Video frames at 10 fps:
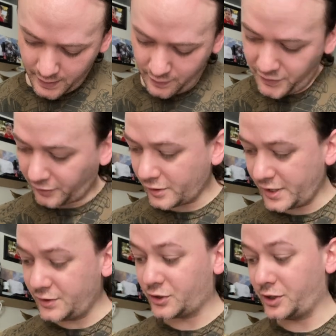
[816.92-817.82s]
there are
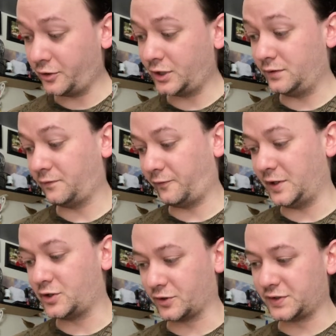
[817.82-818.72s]
engineering
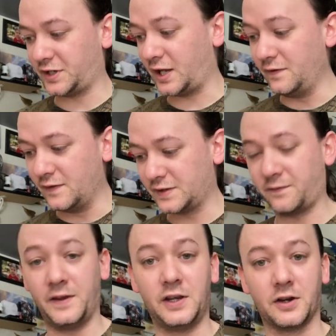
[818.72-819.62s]
features in this
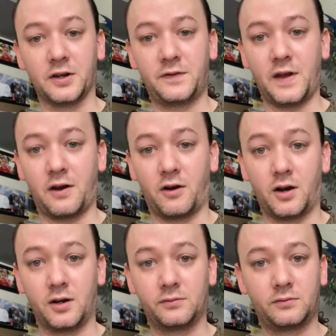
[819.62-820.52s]
figure that
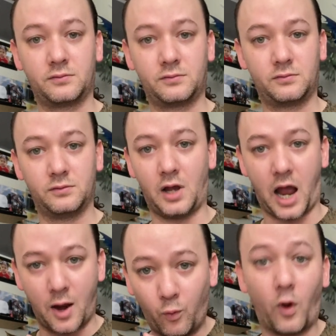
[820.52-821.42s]

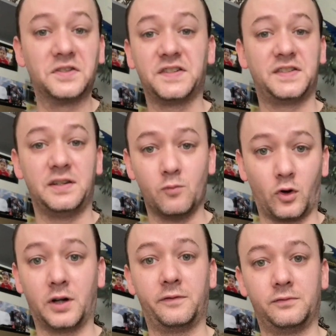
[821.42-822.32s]
I want to see
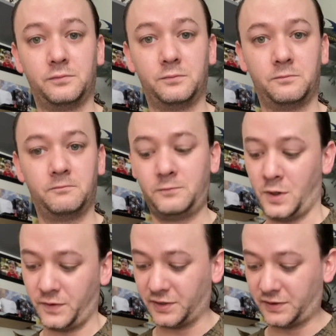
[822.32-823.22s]
more of.
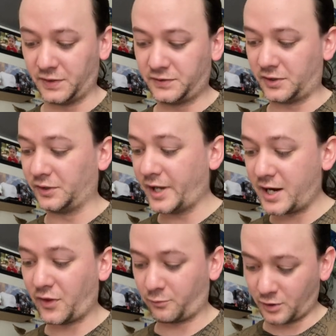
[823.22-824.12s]
The
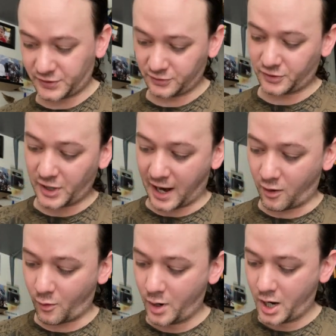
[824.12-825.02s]
leg thrusters, on
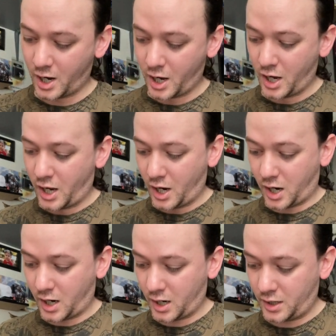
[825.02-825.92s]
how,
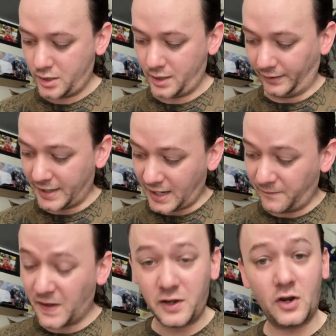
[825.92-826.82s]
like,
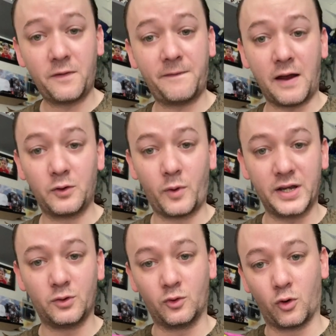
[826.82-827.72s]
if they could have found a way
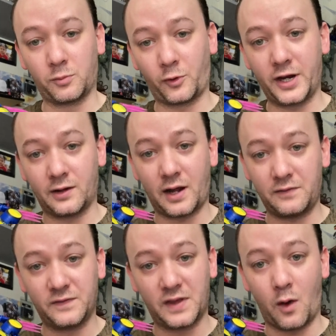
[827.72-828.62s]
to incorporate
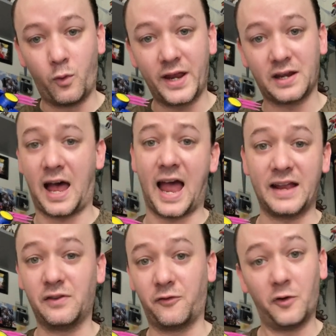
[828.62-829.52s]
a way to
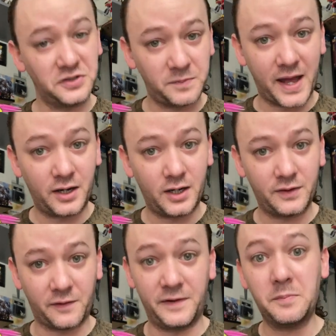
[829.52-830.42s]
hide
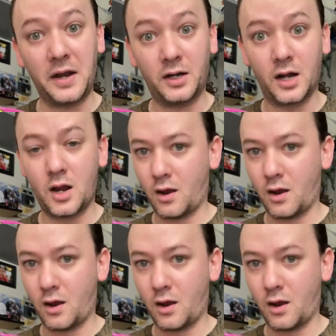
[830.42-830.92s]
the feet better,